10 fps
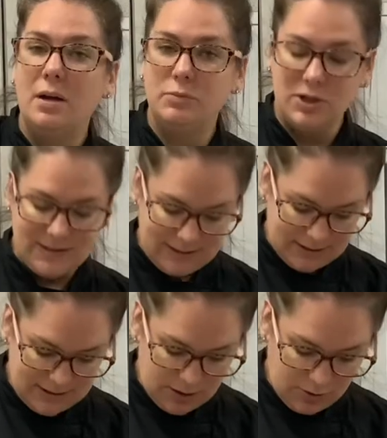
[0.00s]
just
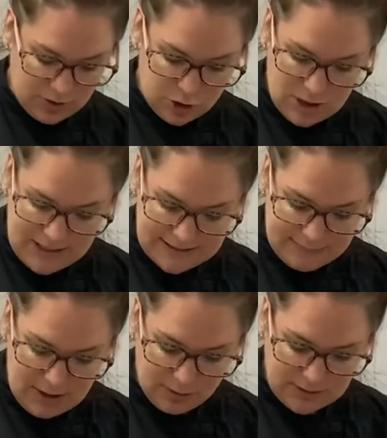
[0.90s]
until the cheese
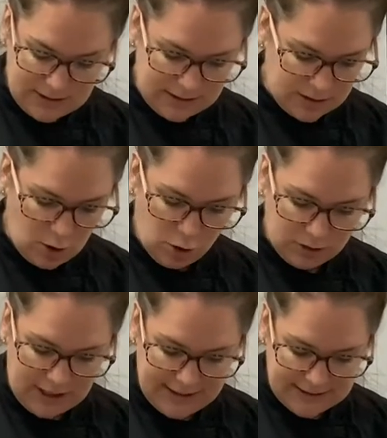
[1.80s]
melts and it's all
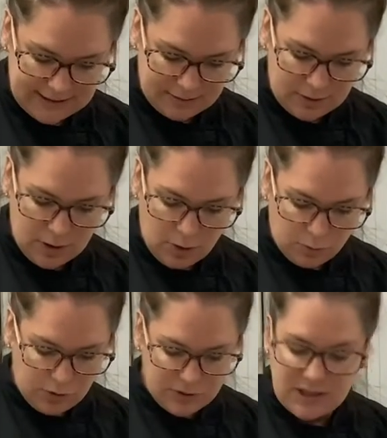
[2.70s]
nice and
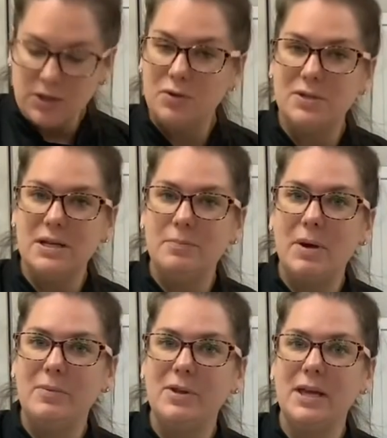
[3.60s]
roasty, toasty, and
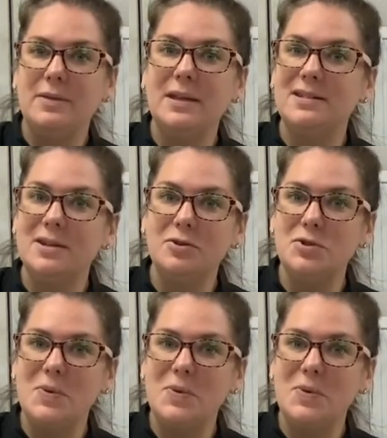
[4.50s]
bubbly, and then dinner's